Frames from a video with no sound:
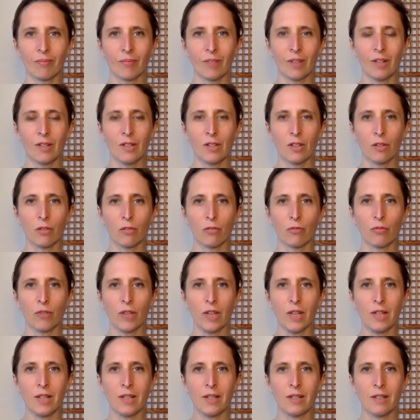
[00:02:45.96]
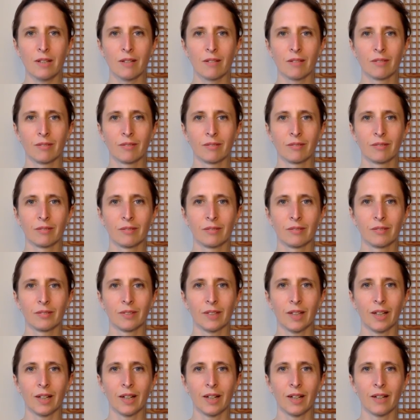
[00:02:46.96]
So the feet
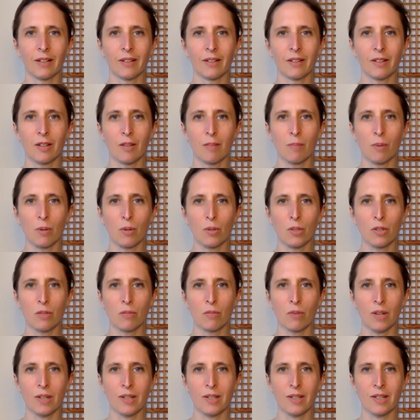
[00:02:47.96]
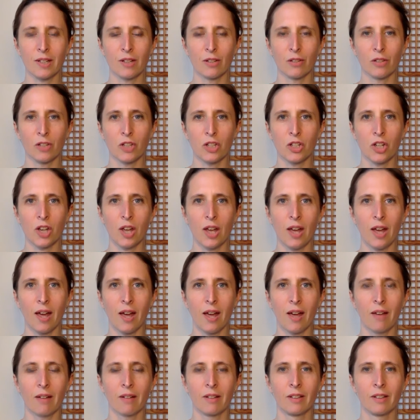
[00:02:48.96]
and the bottom resting on the chair,